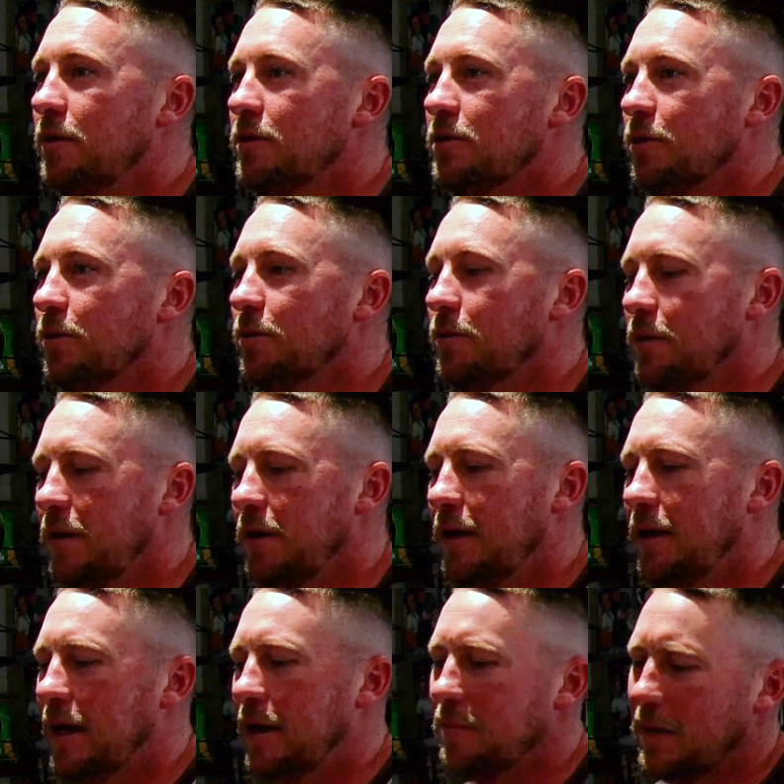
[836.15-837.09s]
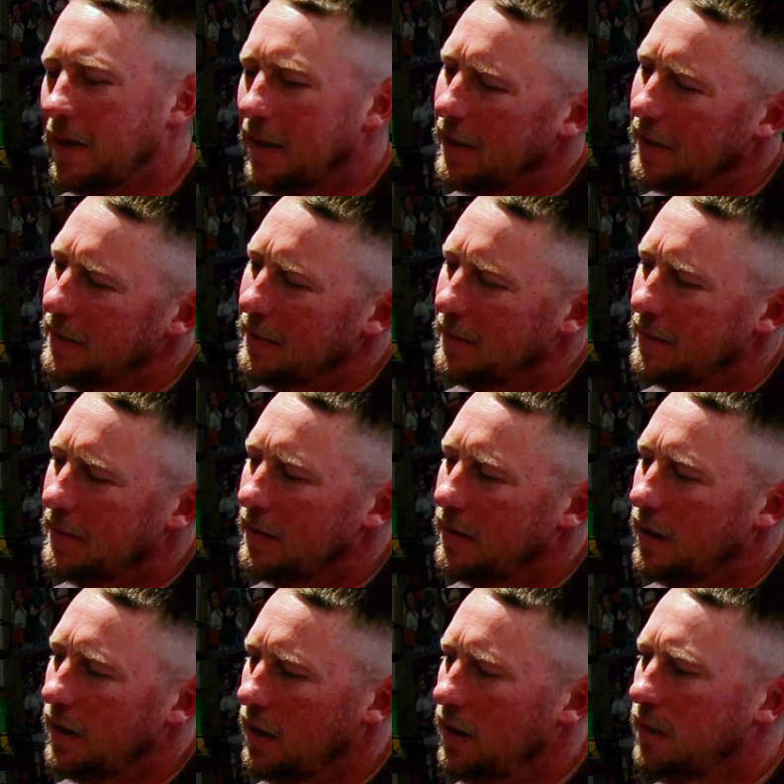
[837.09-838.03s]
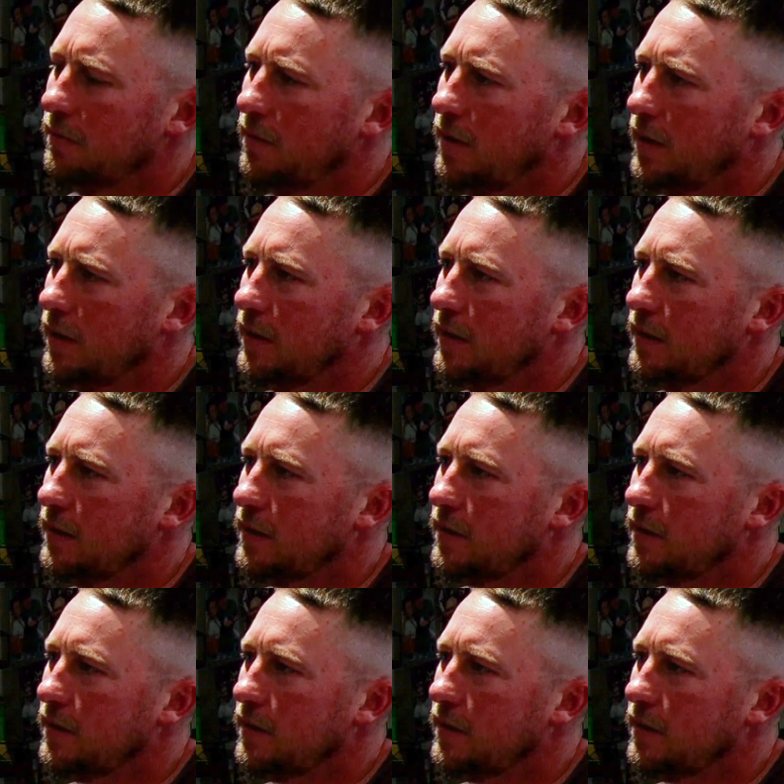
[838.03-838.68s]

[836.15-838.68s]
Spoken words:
So I'm like, all right.